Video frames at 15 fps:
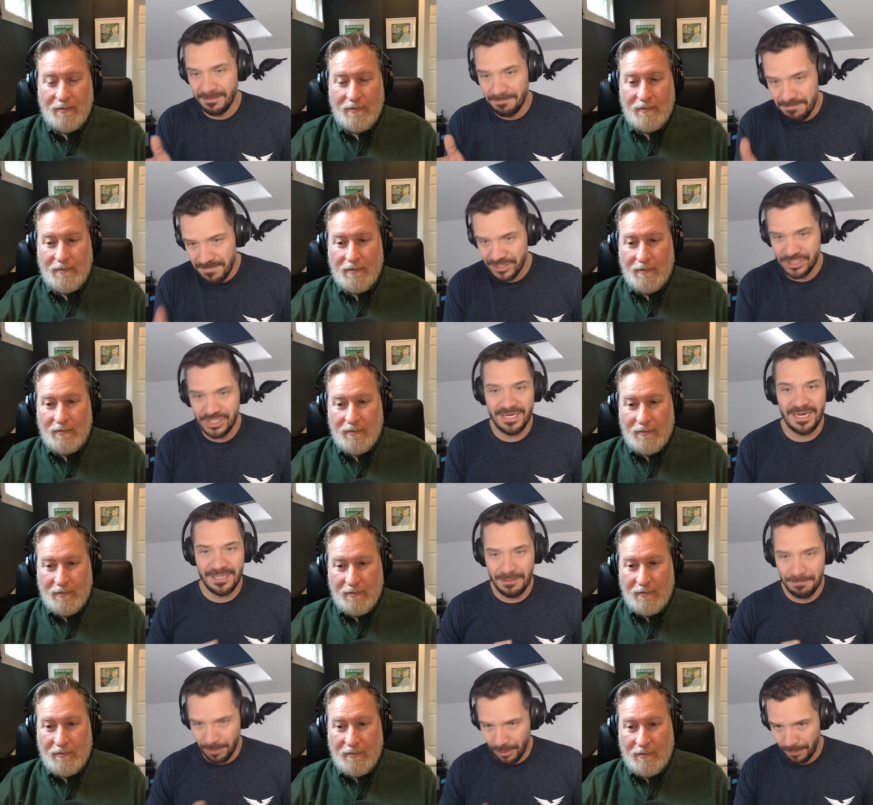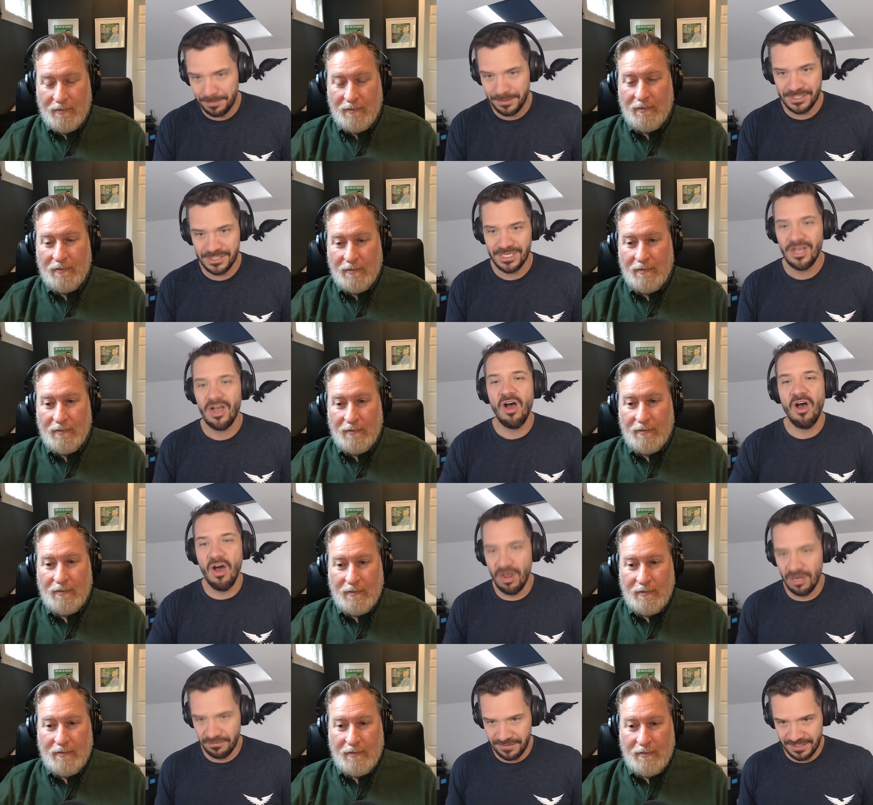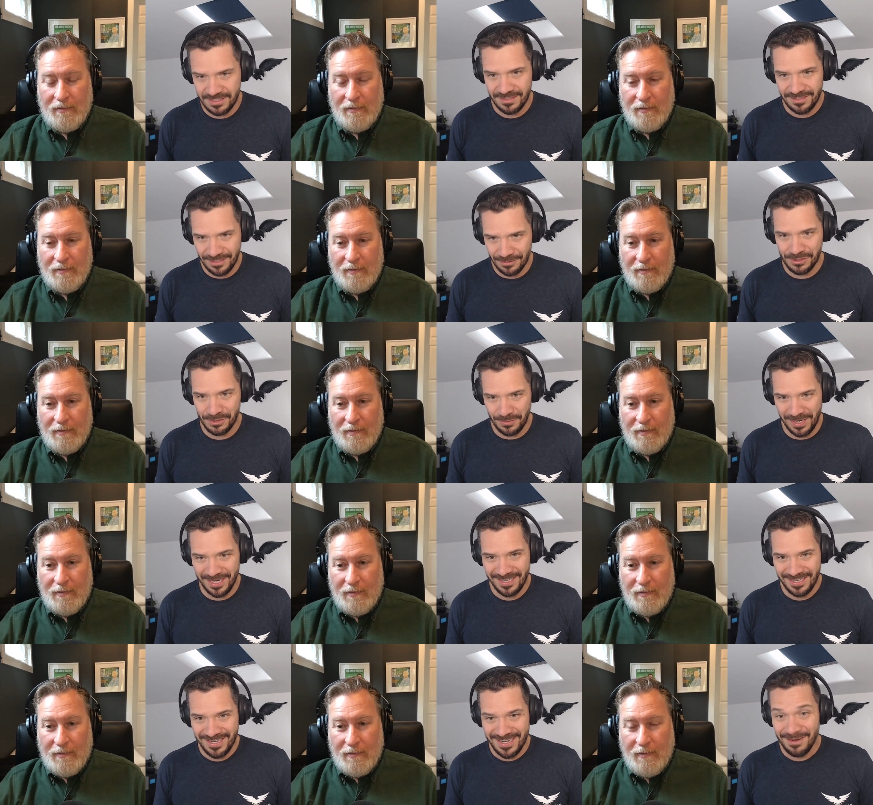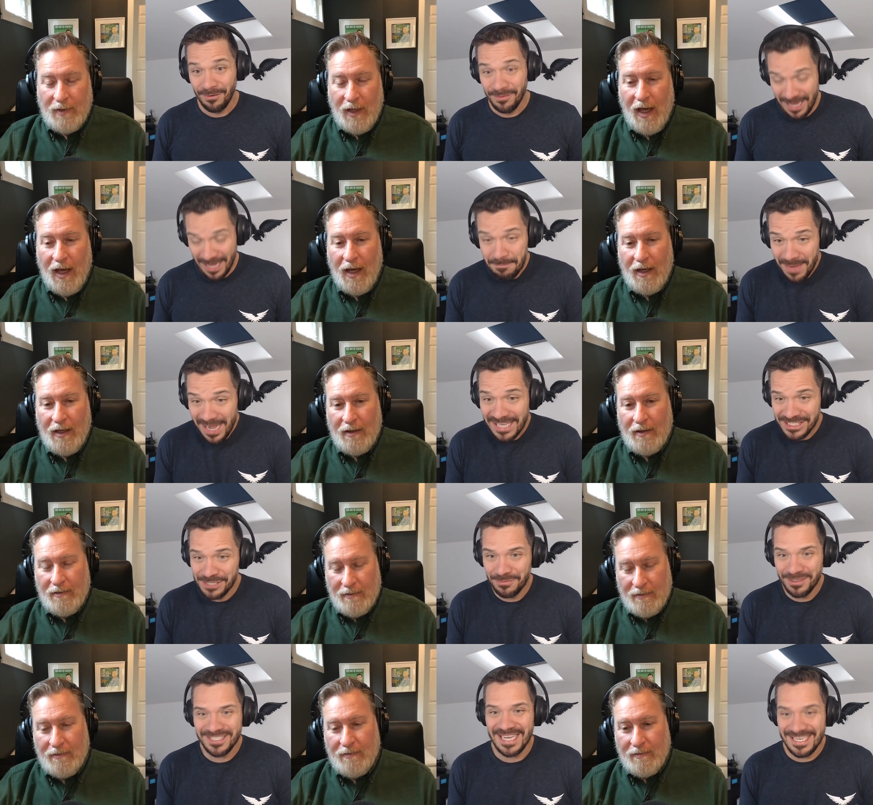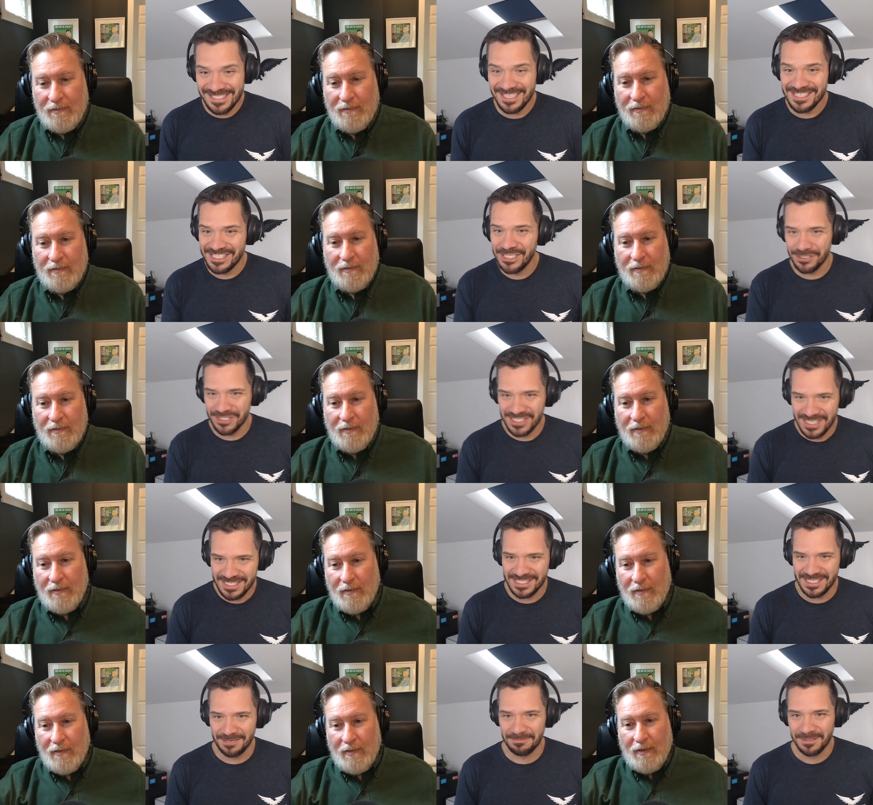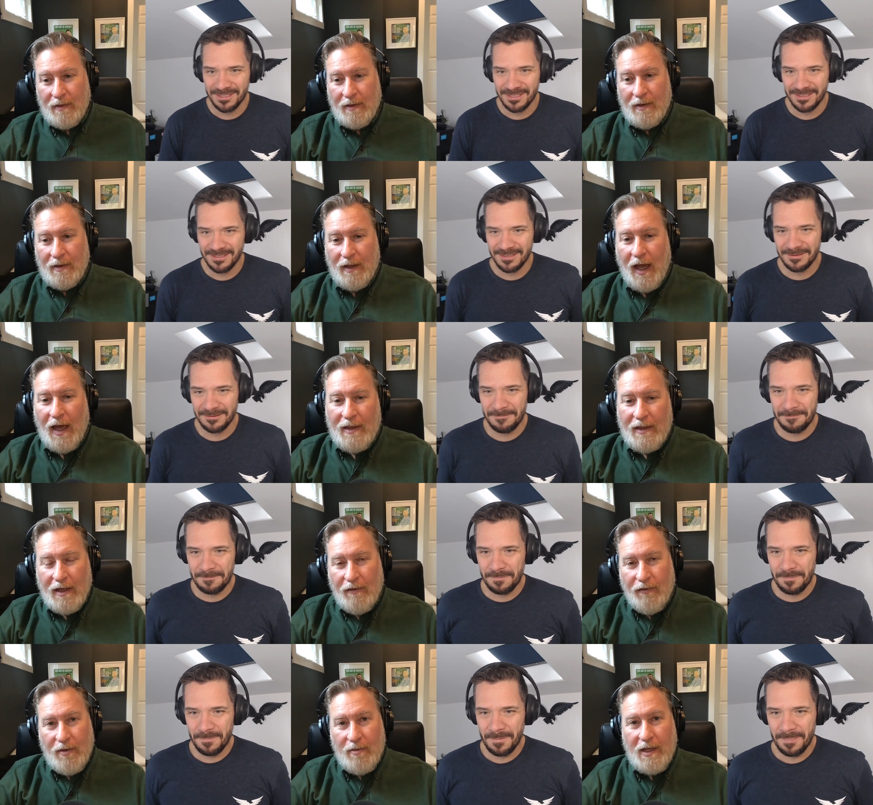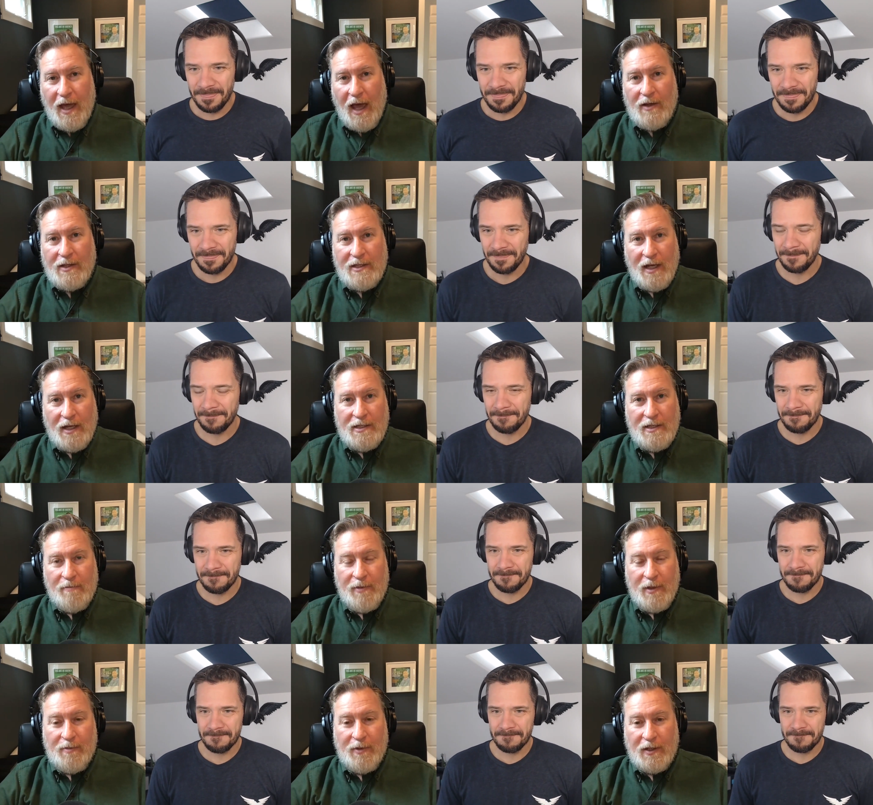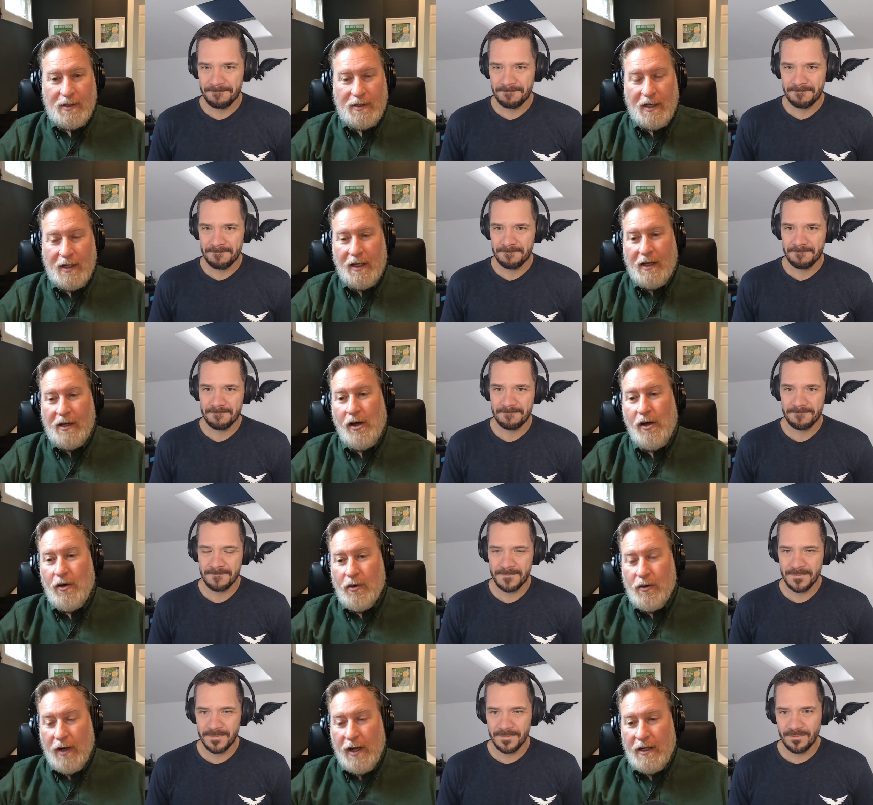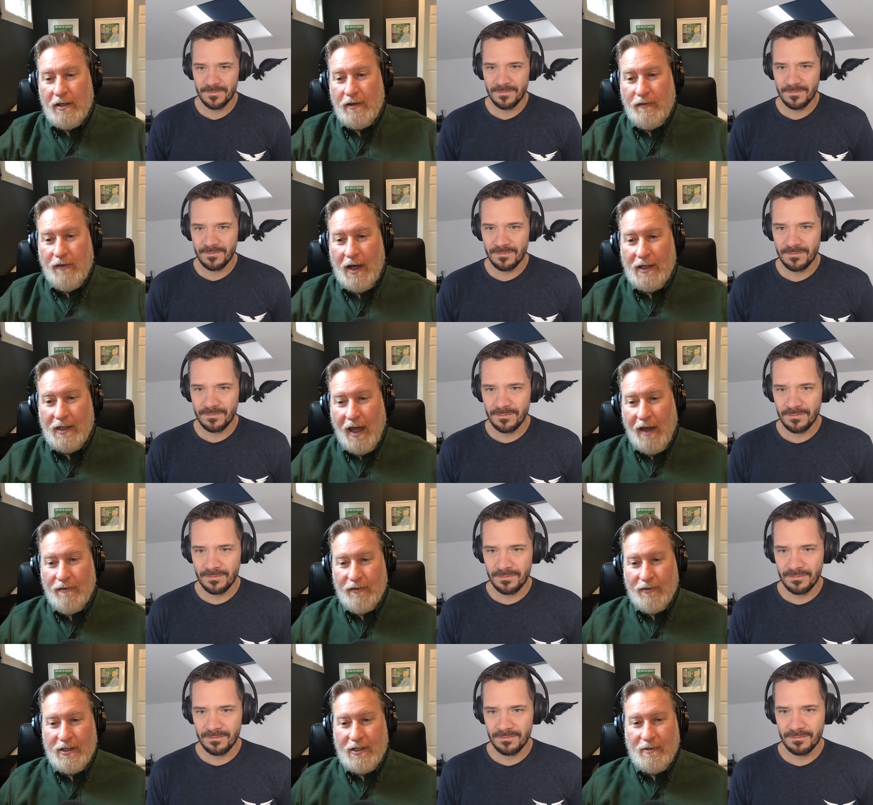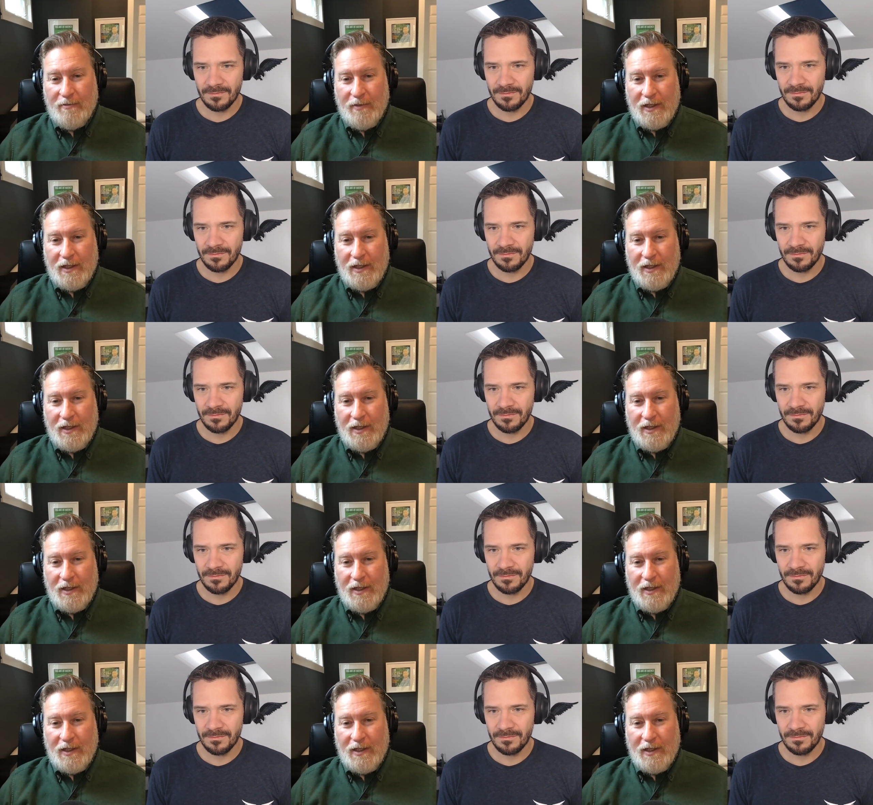Speaker 1: the mission, and the purpose all of it goes away. Yeah. Imagine what that does to your system.
Speaker 2: Yeah, I think from the outside, some people could think like, "Oh, great, you finally have freedom,"